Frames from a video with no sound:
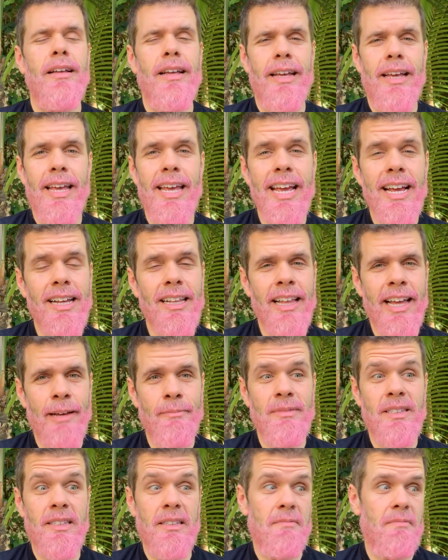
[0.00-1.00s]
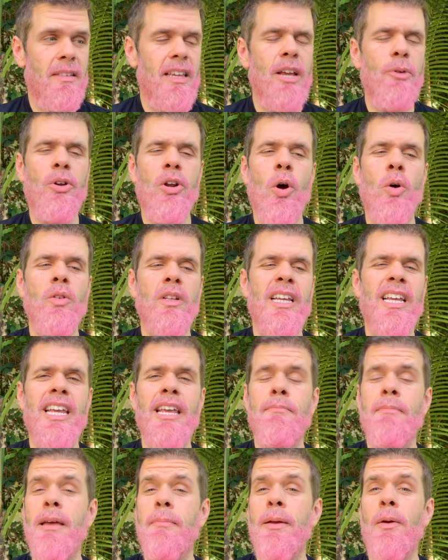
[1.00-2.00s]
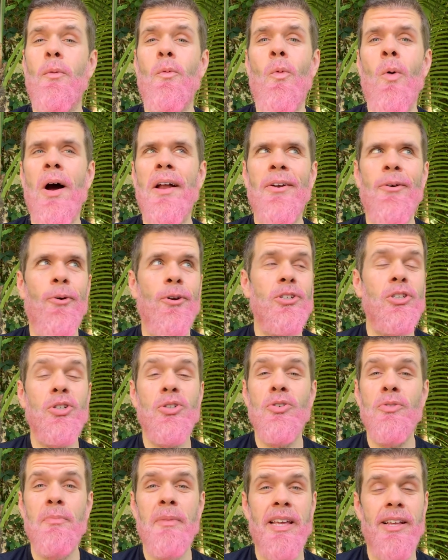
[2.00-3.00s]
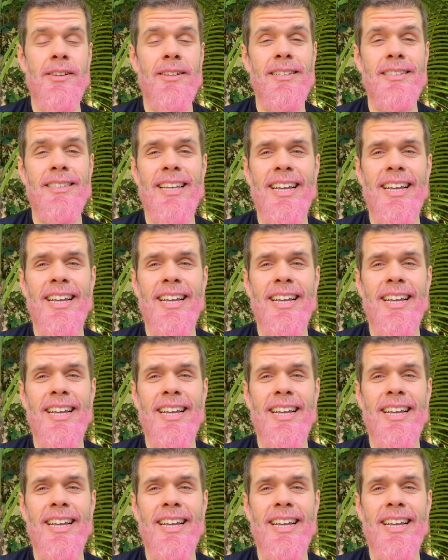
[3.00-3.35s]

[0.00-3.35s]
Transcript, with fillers: He claims he would only eat maybe one or two meals